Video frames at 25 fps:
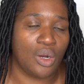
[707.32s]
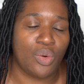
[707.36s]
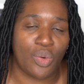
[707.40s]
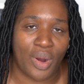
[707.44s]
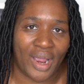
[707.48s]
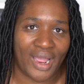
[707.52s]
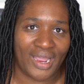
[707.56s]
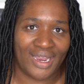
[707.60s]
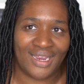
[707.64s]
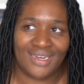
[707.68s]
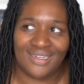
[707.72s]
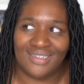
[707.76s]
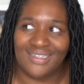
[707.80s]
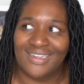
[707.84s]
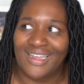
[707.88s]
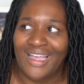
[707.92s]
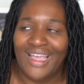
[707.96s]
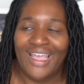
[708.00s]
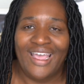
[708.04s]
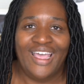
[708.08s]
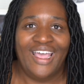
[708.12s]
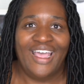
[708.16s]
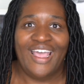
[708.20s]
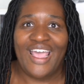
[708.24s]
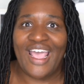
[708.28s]
right?
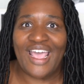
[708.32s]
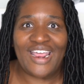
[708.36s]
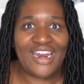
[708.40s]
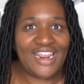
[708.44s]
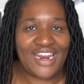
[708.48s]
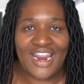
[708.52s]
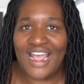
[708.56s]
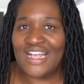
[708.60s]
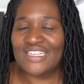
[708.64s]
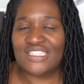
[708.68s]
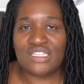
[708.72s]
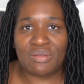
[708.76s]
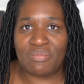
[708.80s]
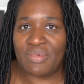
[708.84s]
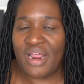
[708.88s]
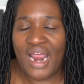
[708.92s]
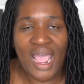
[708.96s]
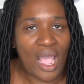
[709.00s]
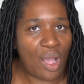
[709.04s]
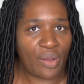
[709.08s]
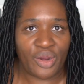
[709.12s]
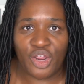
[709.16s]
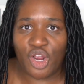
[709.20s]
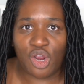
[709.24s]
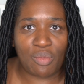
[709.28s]
And it hasn't been
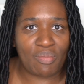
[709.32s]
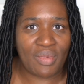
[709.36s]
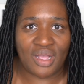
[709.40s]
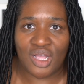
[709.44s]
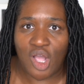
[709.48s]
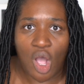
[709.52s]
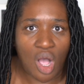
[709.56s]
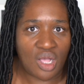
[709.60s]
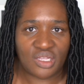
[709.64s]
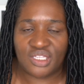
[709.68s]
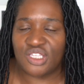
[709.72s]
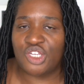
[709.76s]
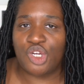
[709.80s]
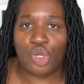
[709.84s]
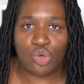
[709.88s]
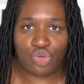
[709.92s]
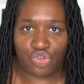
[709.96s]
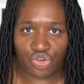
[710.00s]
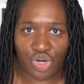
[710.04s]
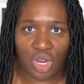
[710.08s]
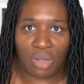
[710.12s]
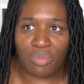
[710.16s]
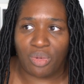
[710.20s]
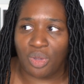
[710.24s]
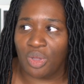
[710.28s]
out here causing no
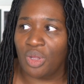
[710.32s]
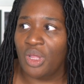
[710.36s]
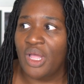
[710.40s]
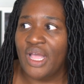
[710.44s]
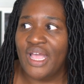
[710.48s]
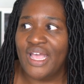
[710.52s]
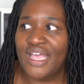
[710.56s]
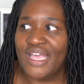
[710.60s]
trouble.